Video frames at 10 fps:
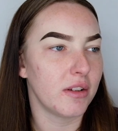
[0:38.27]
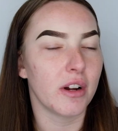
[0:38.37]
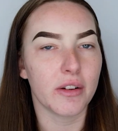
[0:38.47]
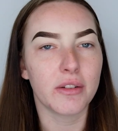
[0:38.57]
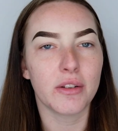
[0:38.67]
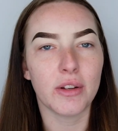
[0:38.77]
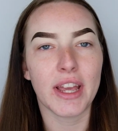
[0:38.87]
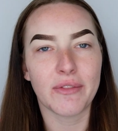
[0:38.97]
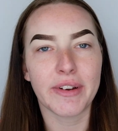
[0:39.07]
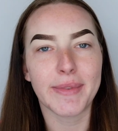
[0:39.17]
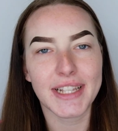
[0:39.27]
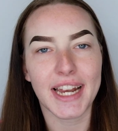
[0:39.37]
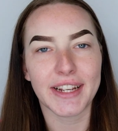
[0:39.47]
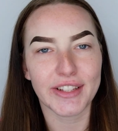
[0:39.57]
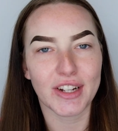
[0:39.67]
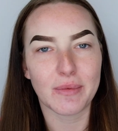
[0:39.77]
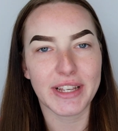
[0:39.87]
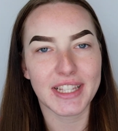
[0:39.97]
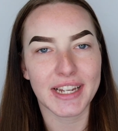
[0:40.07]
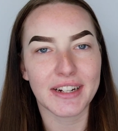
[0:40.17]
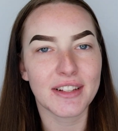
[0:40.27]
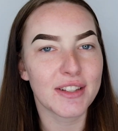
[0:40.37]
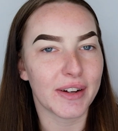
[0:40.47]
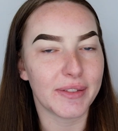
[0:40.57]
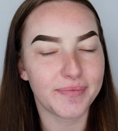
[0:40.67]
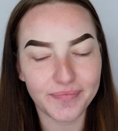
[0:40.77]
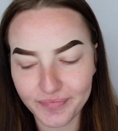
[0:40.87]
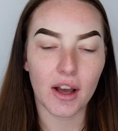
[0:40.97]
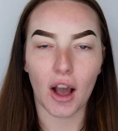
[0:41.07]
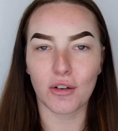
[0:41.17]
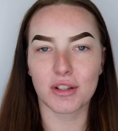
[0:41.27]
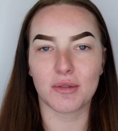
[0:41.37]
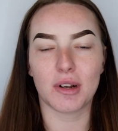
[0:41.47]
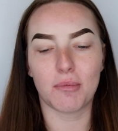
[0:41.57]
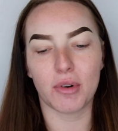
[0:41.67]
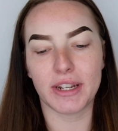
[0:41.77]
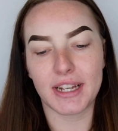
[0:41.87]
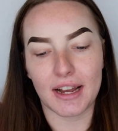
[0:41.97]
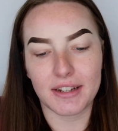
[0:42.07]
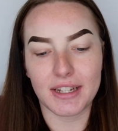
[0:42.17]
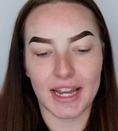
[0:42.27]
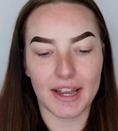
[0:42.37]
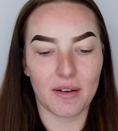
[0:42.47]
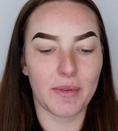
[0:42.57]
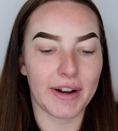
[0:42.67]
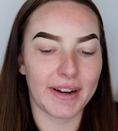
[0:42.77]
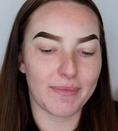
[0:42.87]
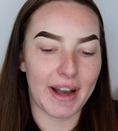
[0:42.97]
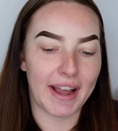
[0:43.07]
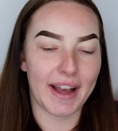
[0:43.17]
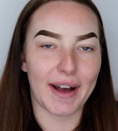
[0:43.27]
You know, every mistake is going to be seen. So I also want to point out today I'm wearing my